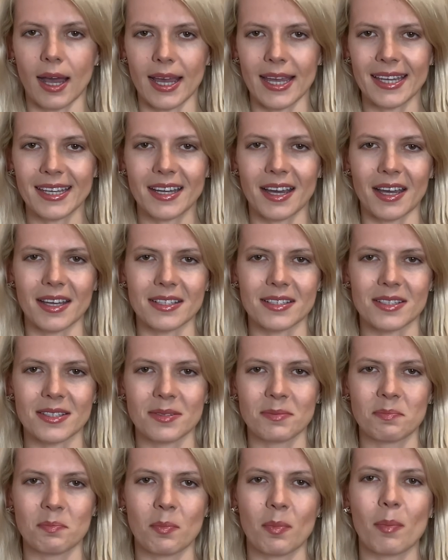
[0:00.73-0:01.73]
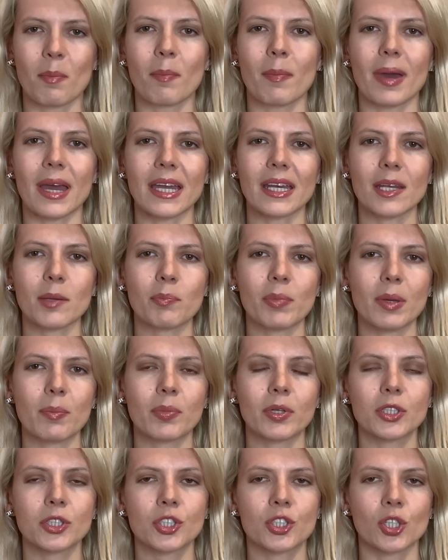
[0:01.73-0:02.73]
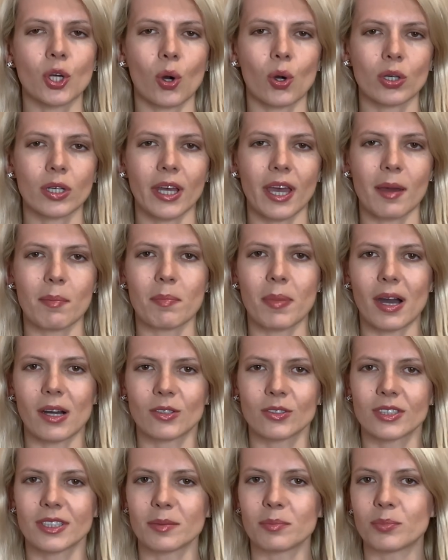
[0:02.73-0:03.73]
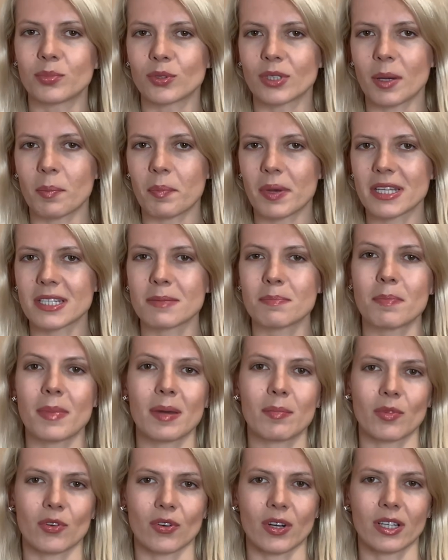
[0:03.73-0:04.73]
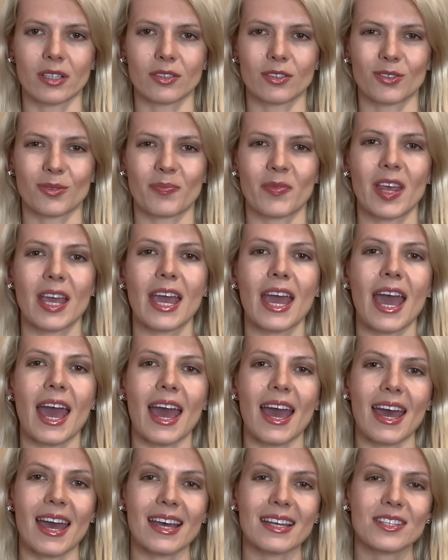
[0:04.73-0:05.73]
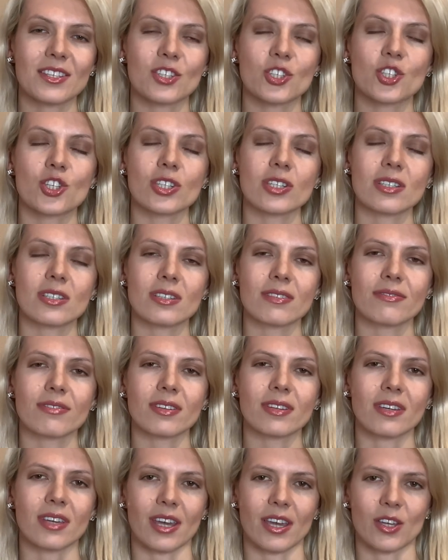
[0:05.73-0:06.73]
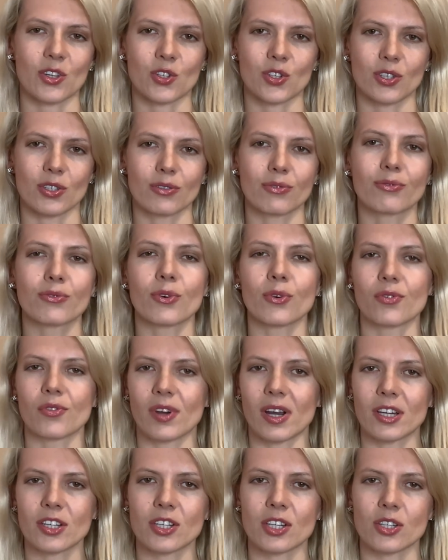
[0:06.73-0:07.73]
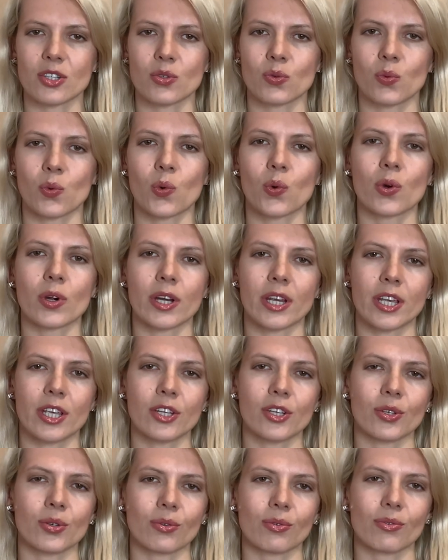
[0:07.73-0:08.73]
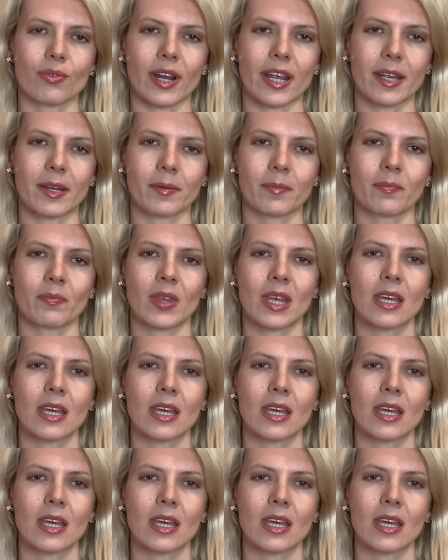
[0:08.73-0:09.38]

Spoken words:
Hi guys! Many people talk about the Budapest Memorandum as justification for Russia's war in Ukraine.